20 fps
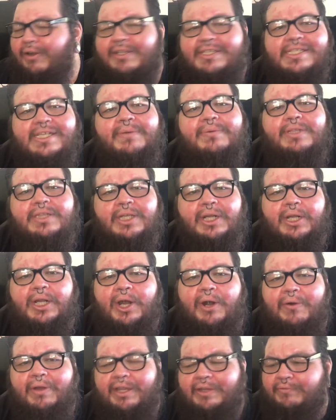I see what they're
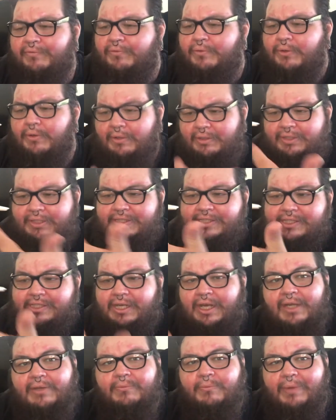going for. It's
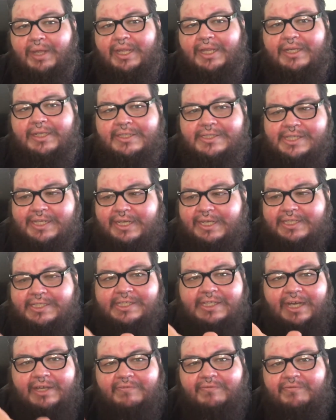got wings and it's
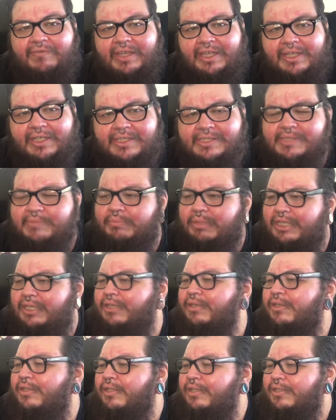got things, but
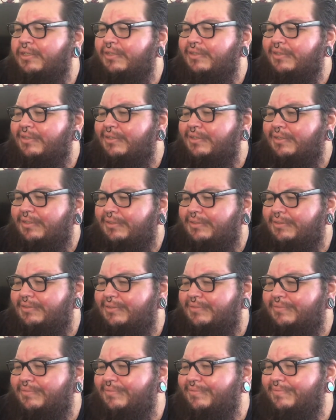why
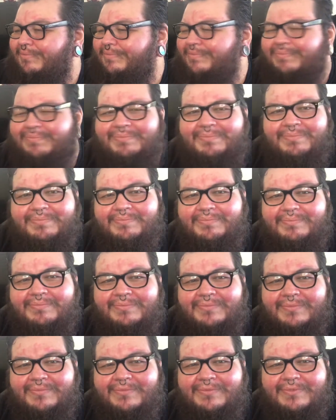
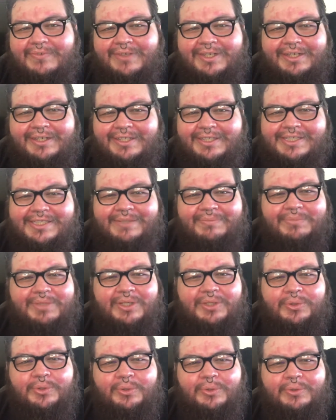not
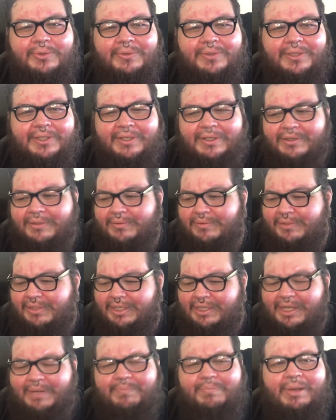something cooler? You
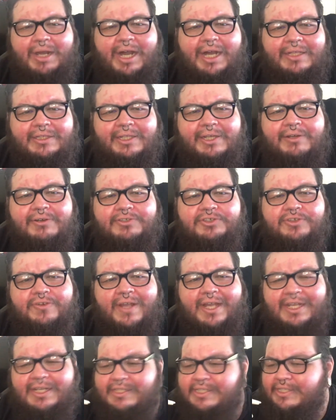got
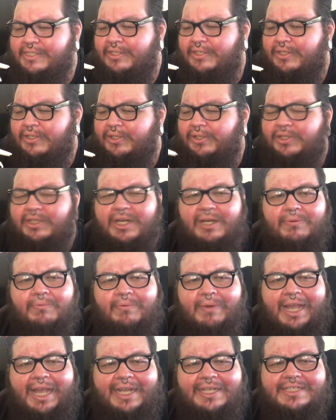Paleotrex, you got
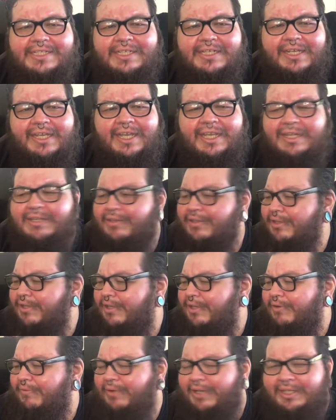Ractonite.
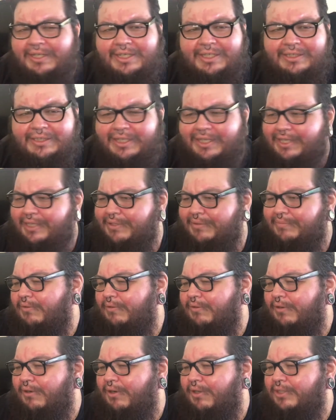Why not like
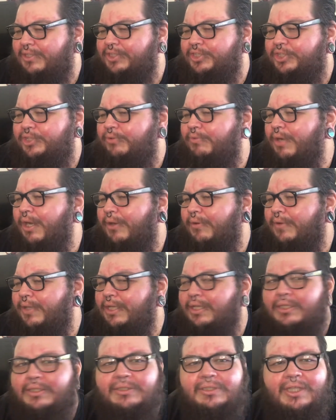Ossuary
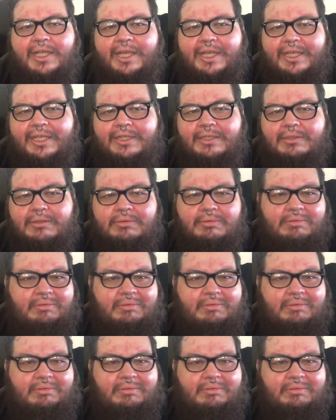Glide?